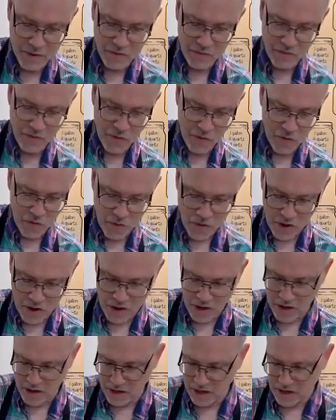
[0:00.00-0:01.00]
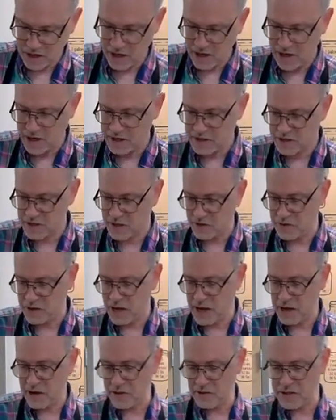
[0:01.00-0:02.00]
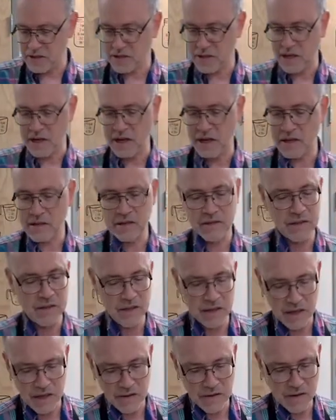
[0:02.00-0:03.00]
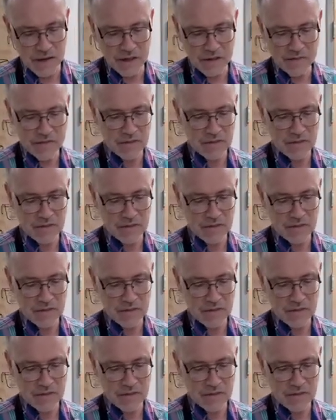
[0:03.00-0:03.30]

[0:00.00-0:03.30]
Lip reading: before, and so now it's like, no,